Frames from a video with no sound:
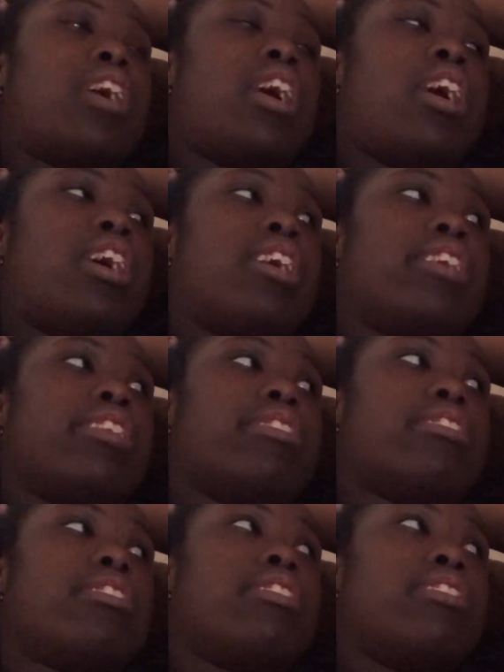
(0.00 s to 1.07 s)
and
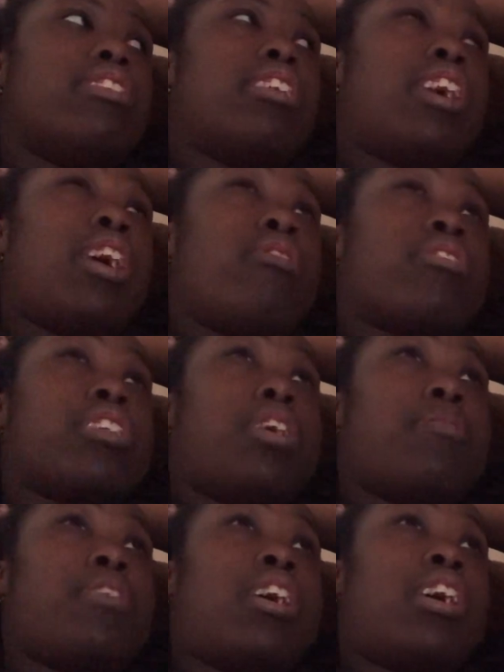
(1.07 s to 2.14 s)
I'll get
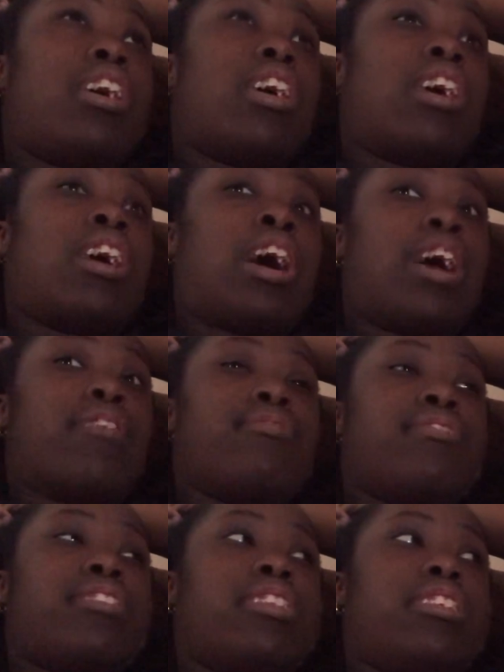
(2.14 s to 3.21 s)
my
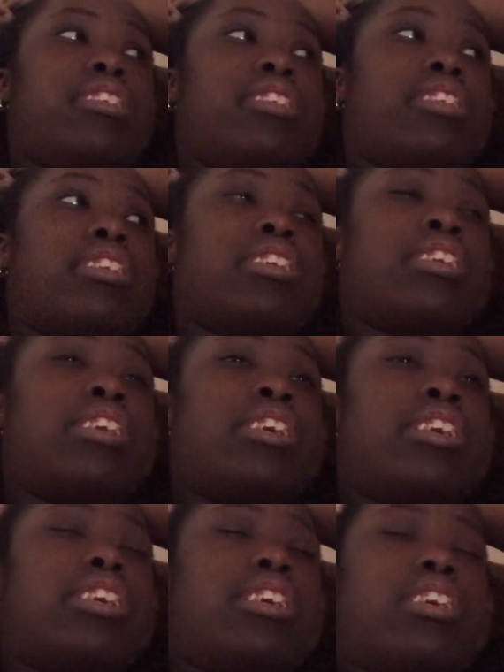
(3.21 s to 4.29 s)
outfit
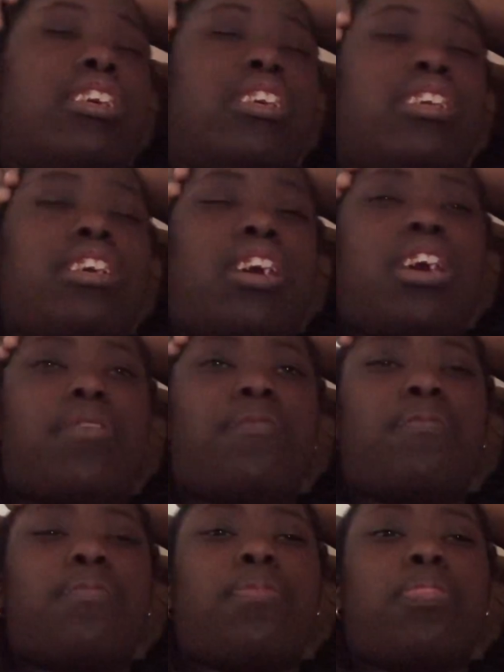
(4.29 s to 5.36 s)
in the day.
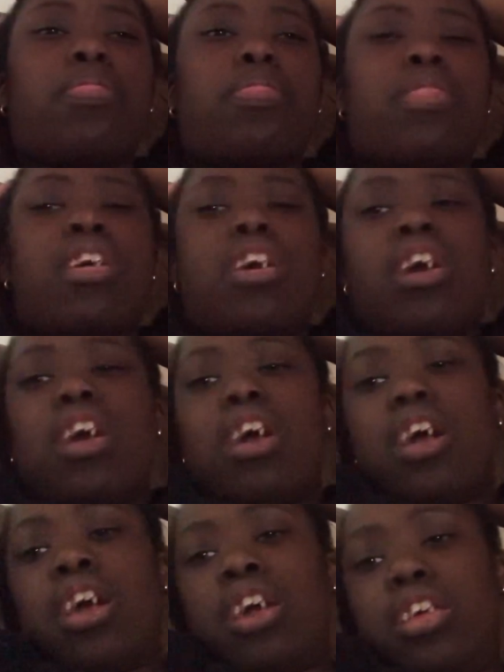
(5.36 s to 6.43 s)

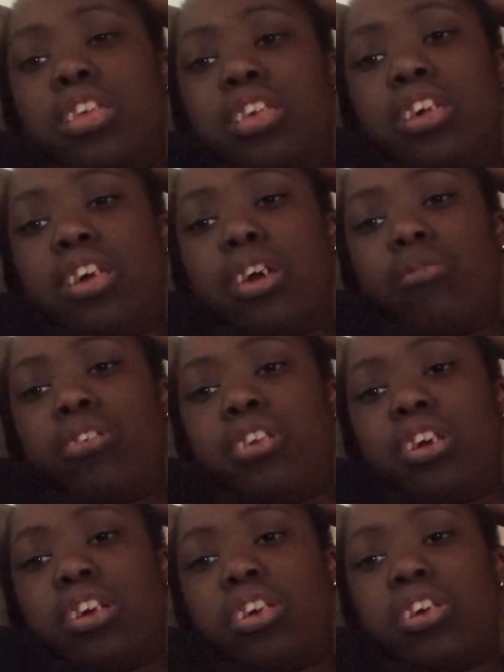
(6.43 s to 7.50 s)
And then I will
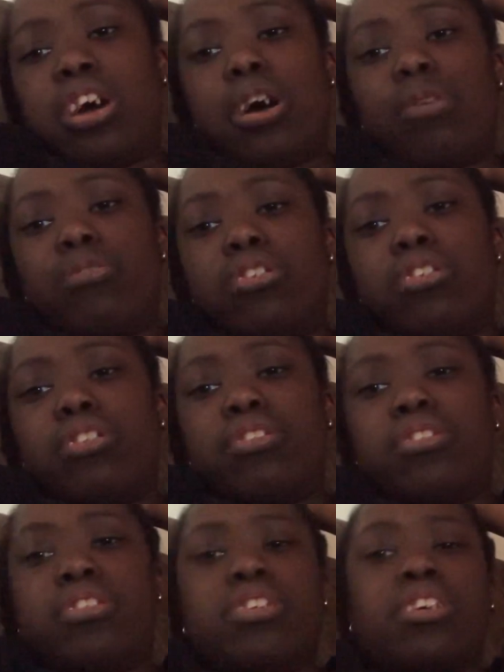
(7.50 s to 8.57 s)
take
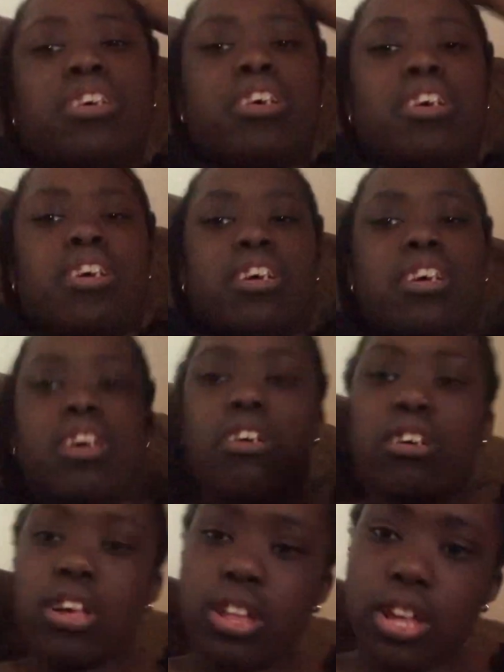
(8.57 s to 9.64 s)
showers.
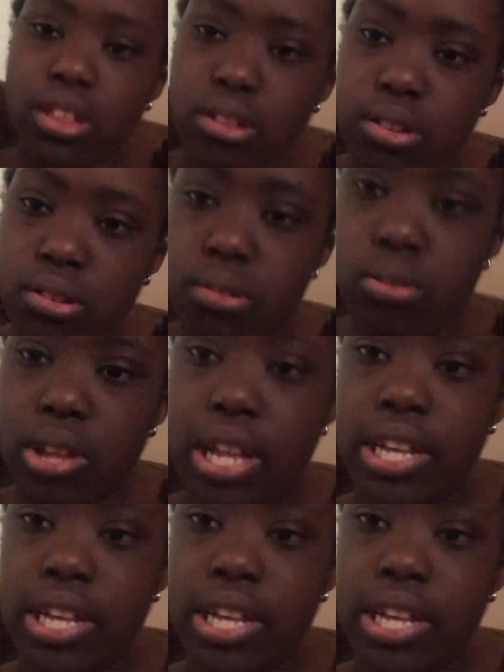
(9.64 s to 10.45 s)
Let's do